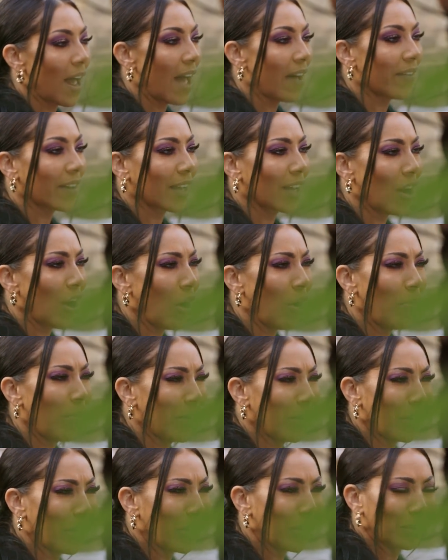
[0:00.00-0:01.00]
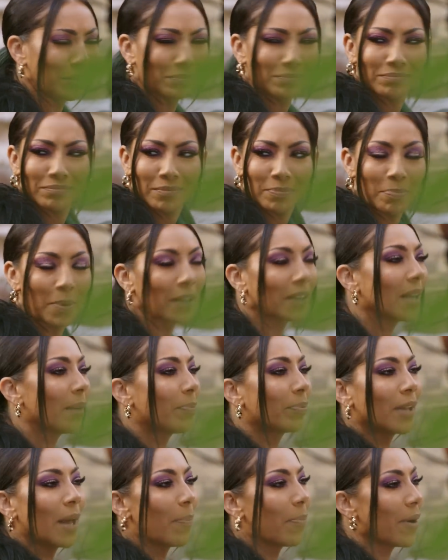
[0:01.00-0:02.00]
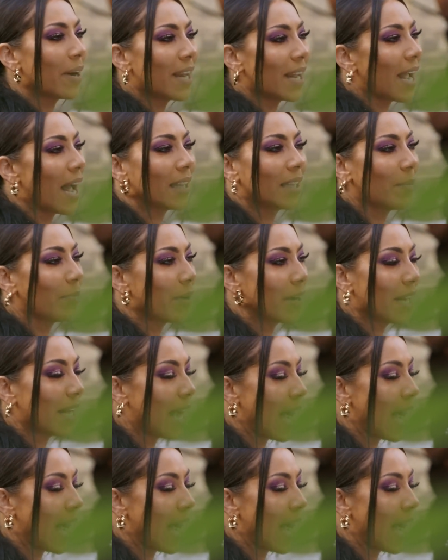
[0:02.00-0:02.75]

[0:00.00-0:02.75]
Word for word: having an opener. LaBritney. But LaBritney got, LaBritney